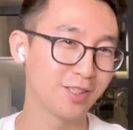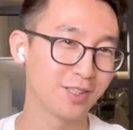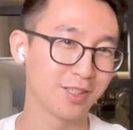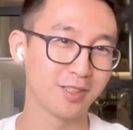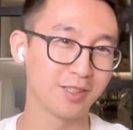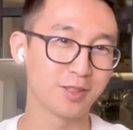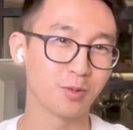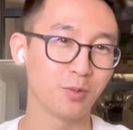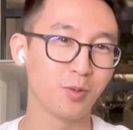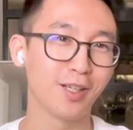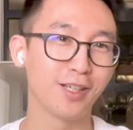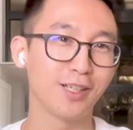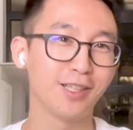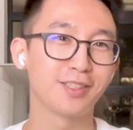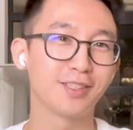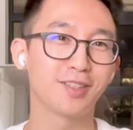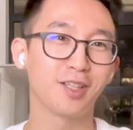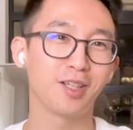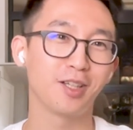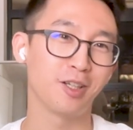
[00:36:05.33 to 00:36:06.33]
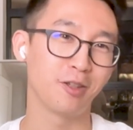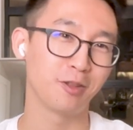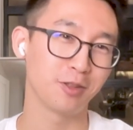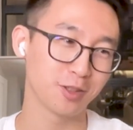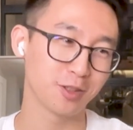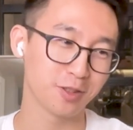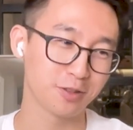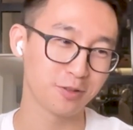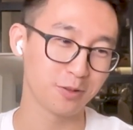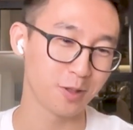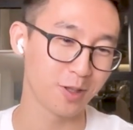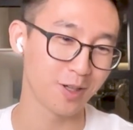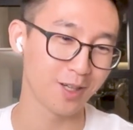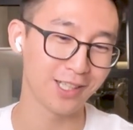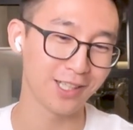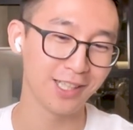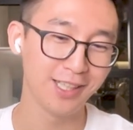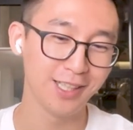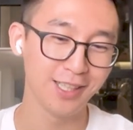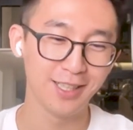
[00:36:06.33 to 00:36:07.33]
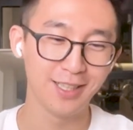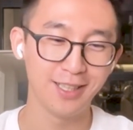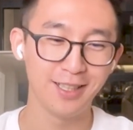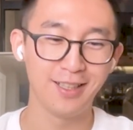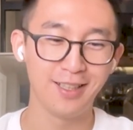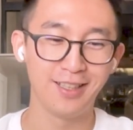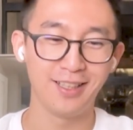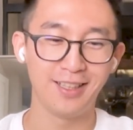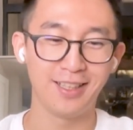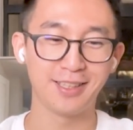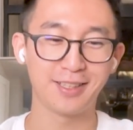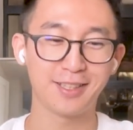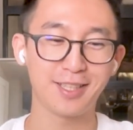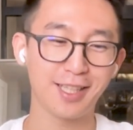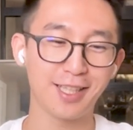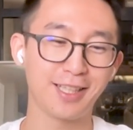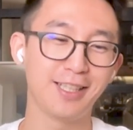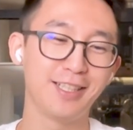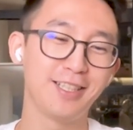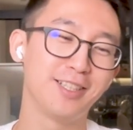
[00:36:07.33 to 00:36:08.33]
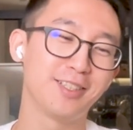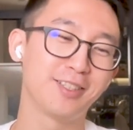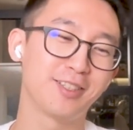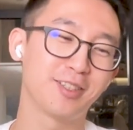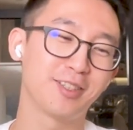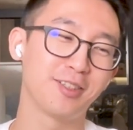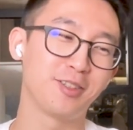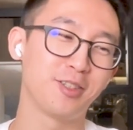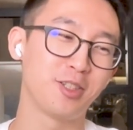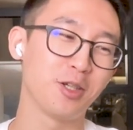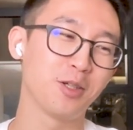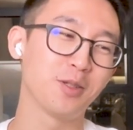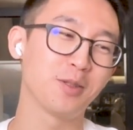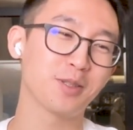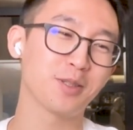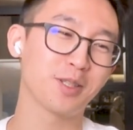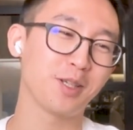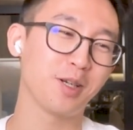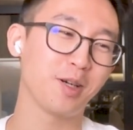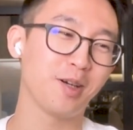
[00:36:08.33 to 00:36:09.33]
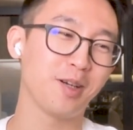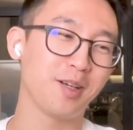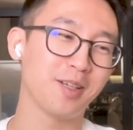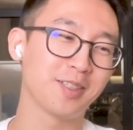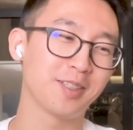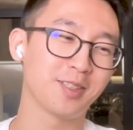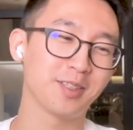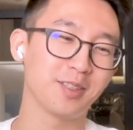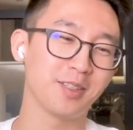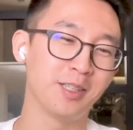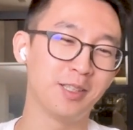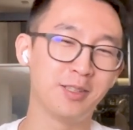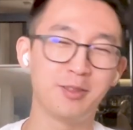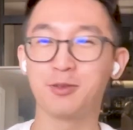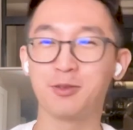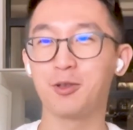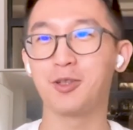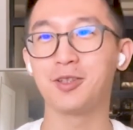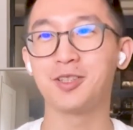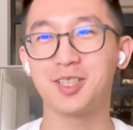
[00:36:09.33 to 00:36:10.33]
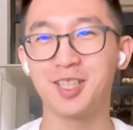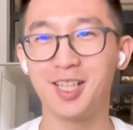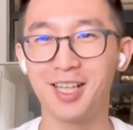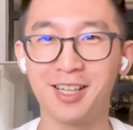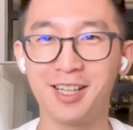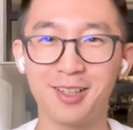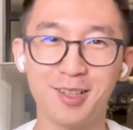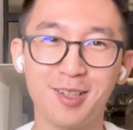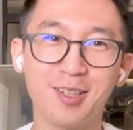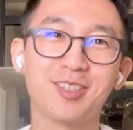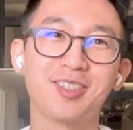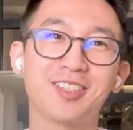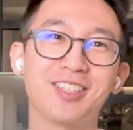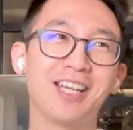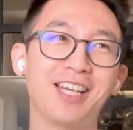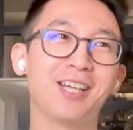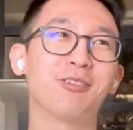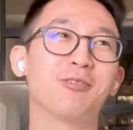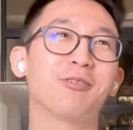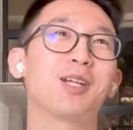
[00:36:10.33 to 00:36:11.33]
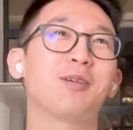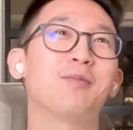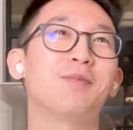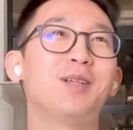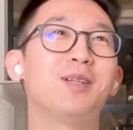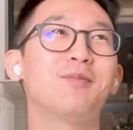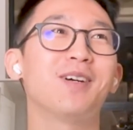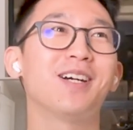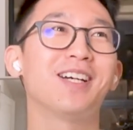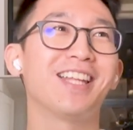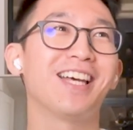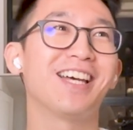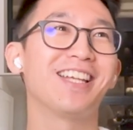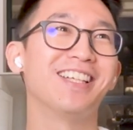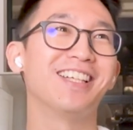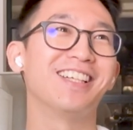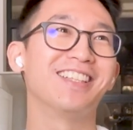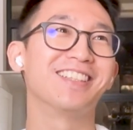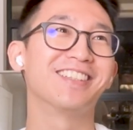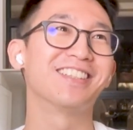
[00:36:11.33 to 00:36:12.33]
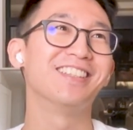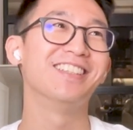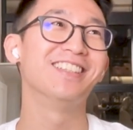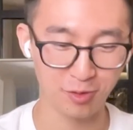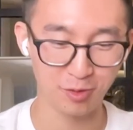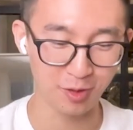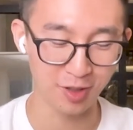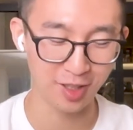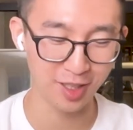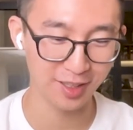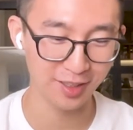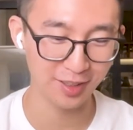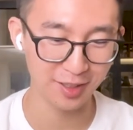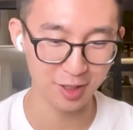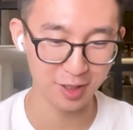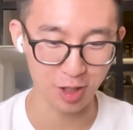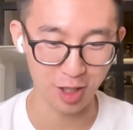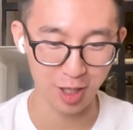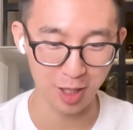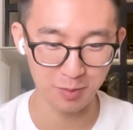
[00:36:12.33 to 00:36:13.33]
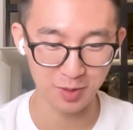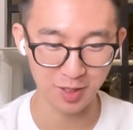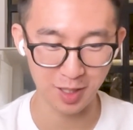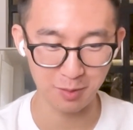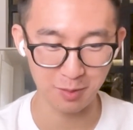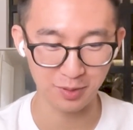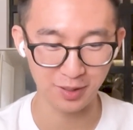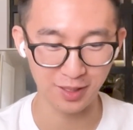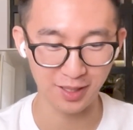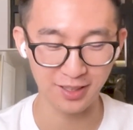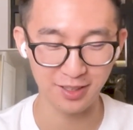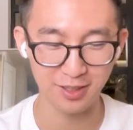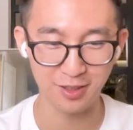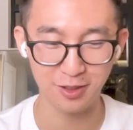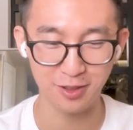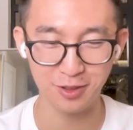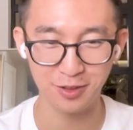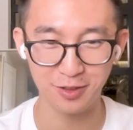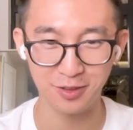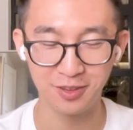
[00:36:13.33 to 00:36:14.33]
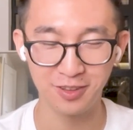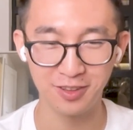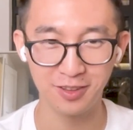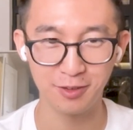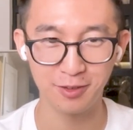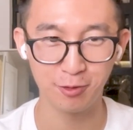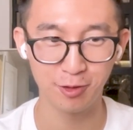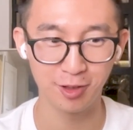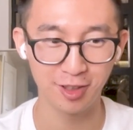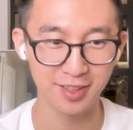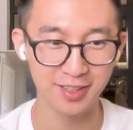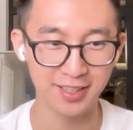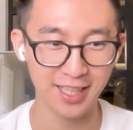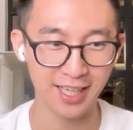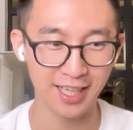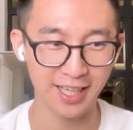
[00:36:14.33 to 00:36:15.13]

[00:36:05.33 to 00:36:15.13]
is one is always look forward. And second is don't cause unforced errors. And what I mean by that is one of the jobs I applied to was